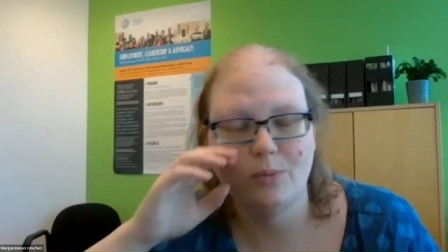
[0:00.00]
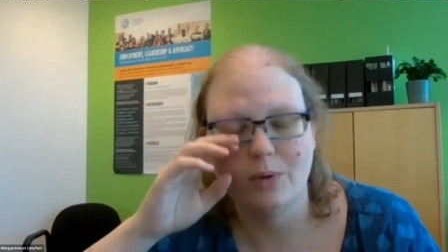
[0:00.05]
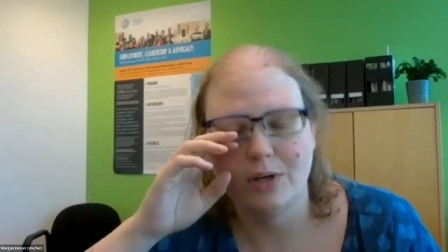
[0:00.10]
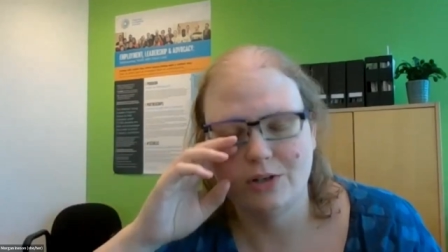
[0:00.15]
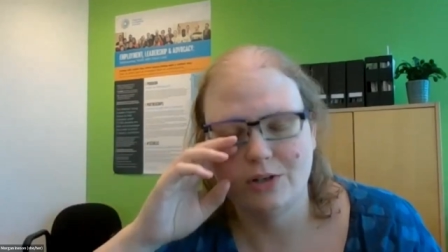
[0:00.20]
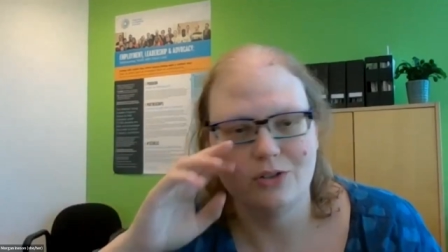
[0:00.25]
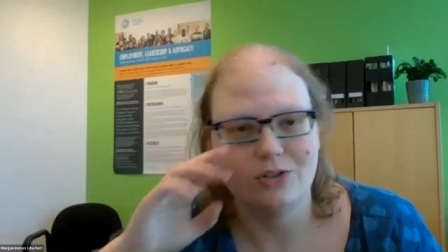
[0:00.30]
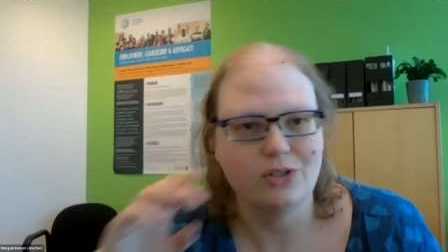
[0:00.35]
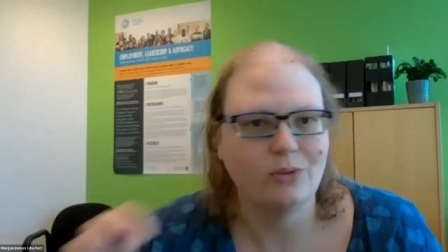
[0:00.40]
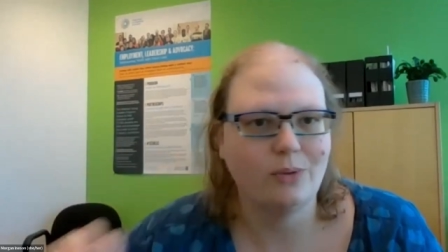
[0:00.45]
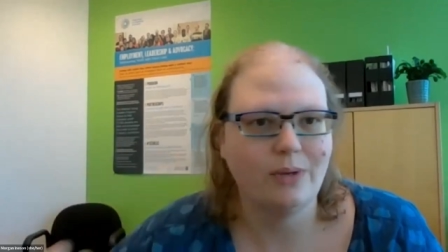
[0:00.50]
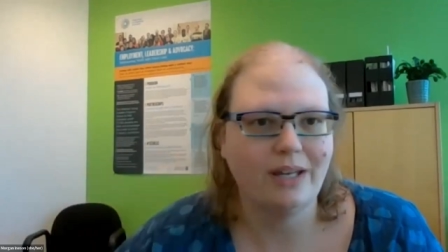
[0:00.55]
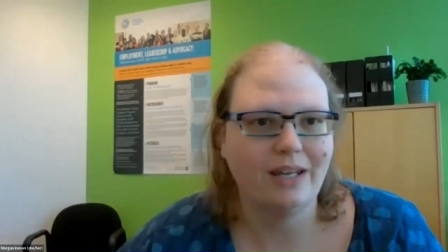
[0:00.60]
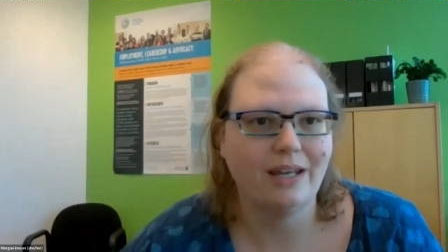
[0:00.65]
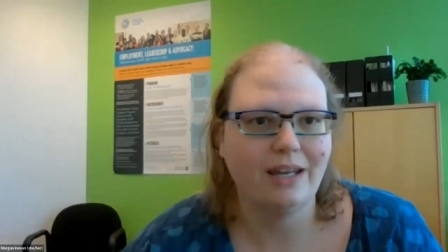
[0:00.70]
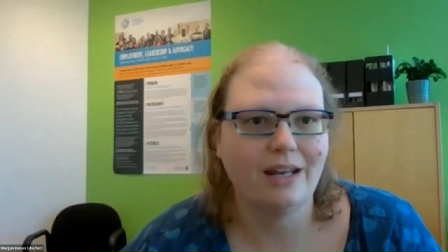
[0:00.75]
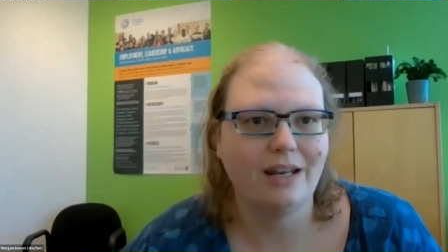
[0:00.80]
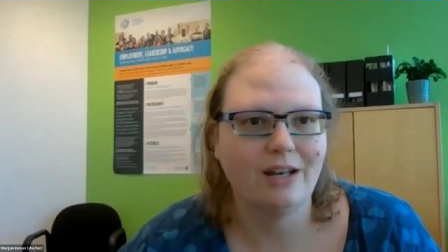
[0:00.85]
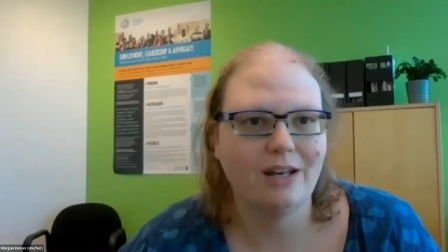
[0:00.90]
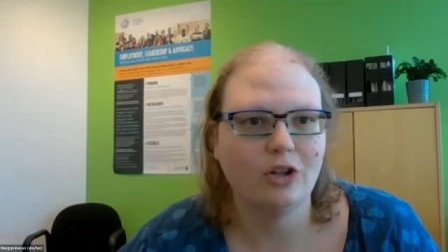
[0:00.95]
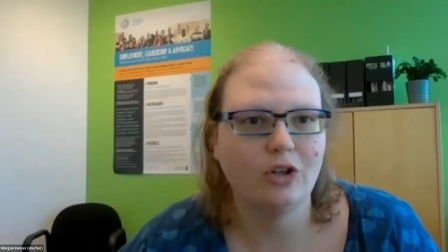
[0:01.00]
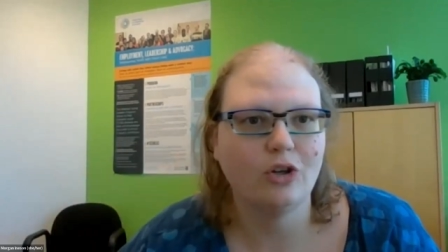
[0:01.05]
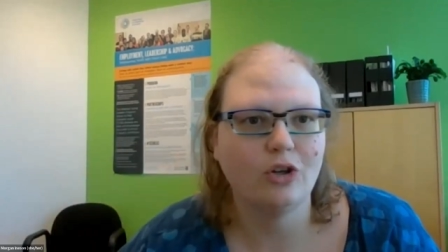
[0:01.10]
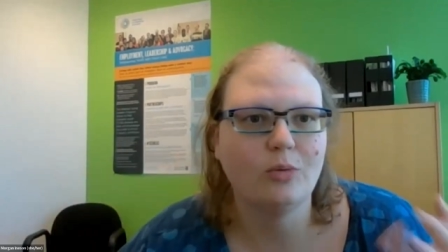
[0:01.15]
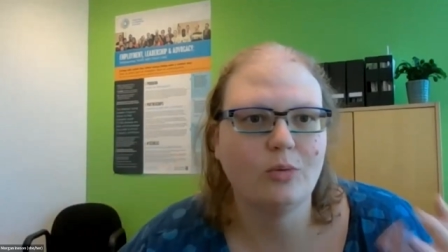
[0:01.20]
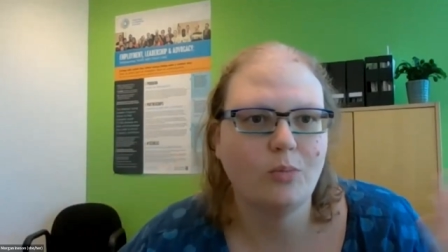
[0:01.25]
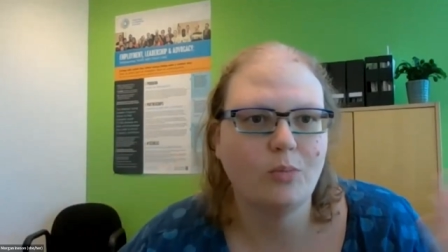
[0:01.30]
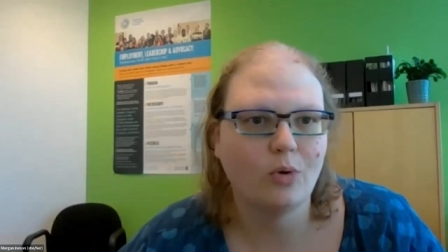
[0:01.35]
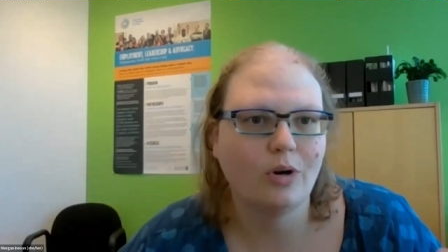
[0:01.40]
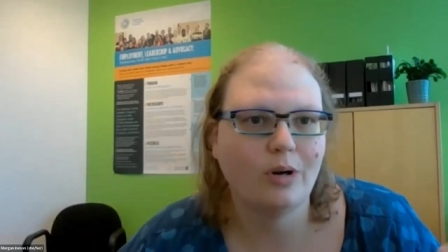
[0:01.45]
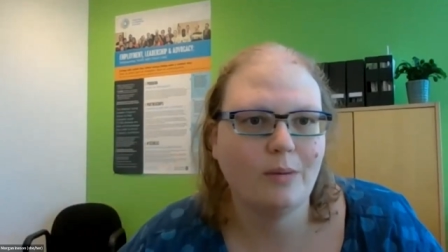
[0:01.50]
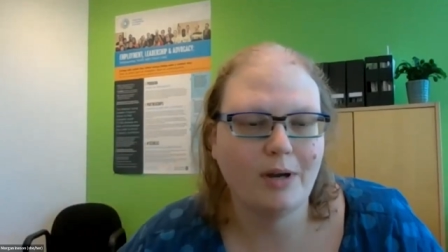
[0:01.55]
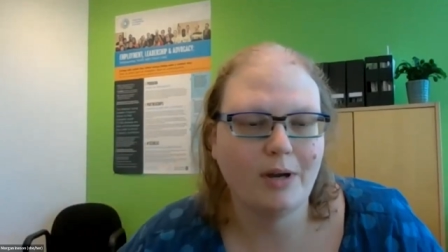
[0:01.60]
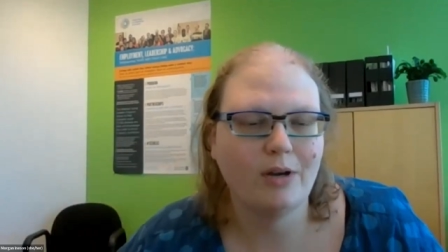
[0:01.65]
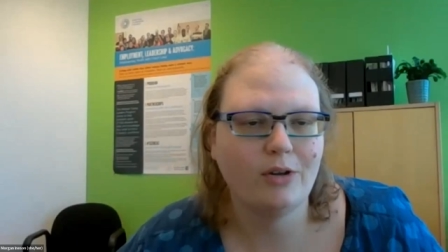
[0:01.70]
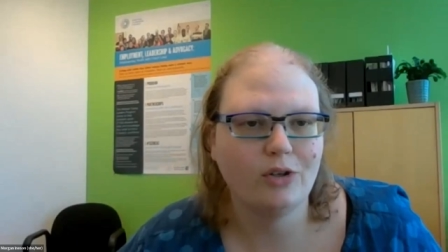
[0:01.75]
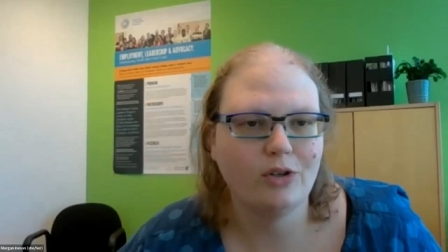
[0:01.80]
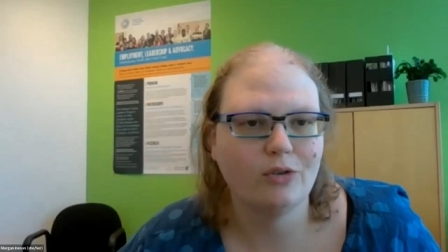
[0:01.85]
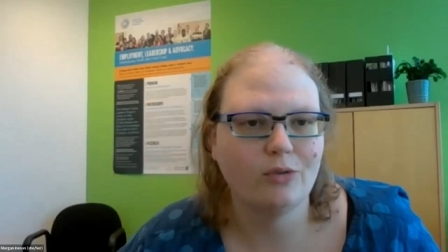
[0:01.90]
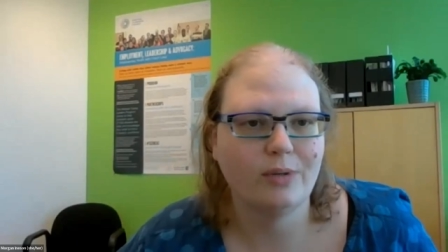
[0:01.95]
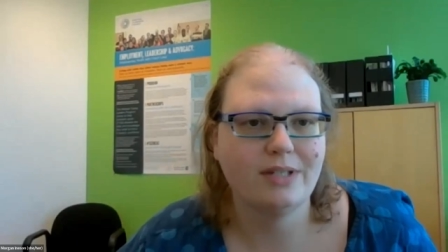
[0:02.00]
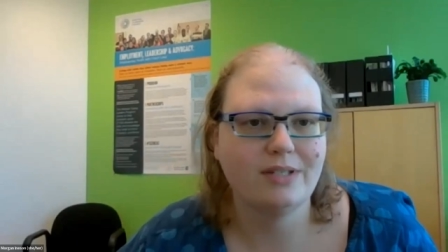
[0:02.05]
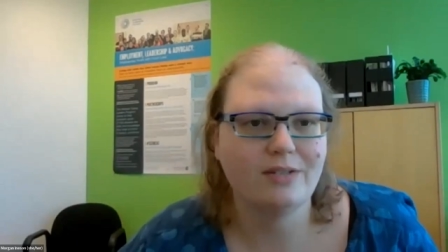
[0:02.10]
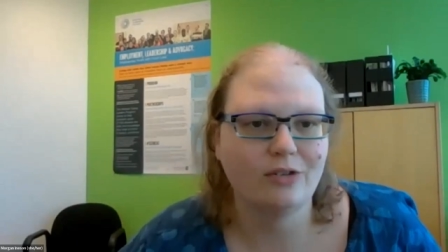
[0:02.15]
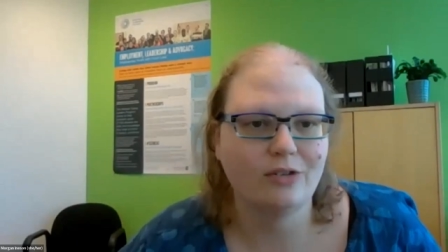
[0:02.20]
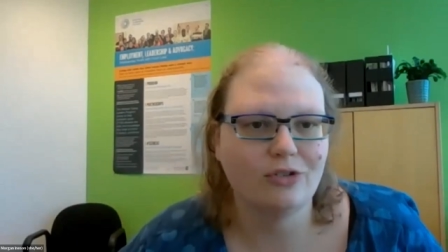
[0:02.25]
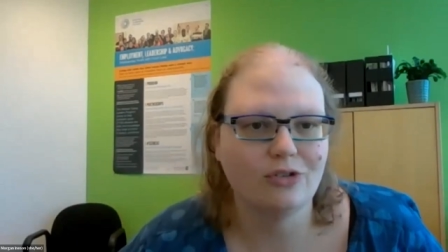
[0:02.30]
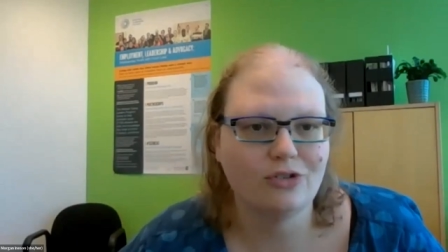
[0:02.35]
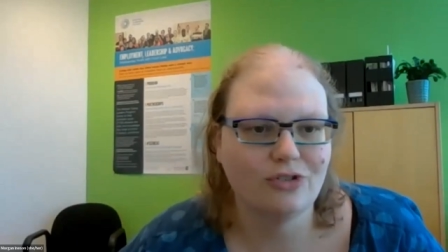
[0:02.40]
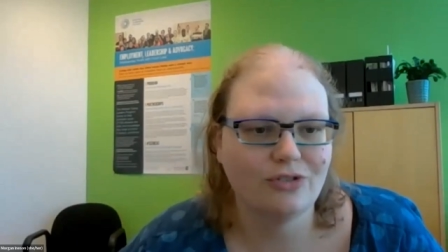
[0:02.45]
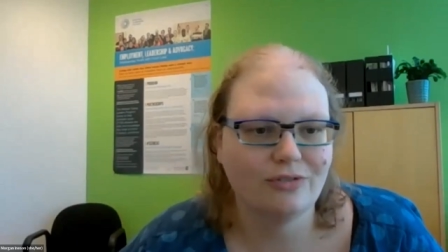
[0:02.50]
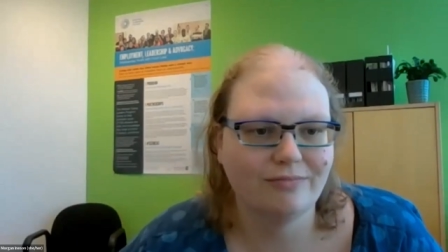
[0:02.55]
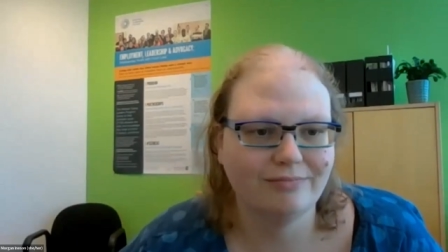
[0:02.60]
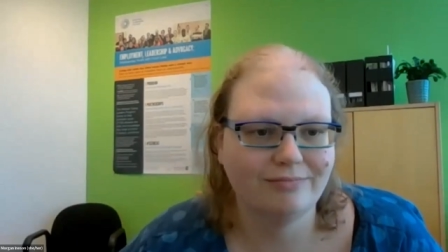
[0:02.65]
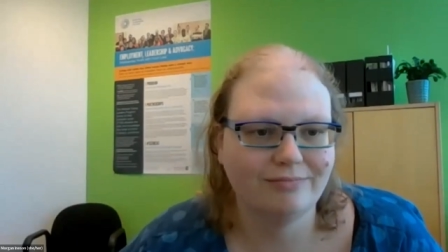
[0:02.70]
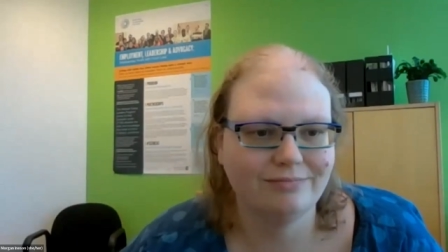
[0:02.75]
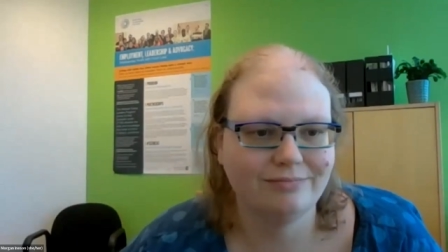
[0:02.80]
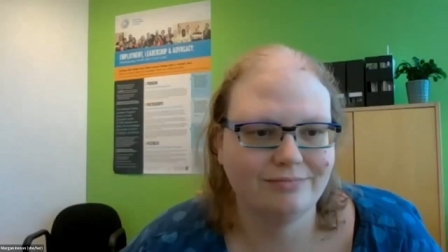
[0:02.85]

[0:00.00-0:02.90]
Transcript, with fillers: what you're doing and learn more about your research?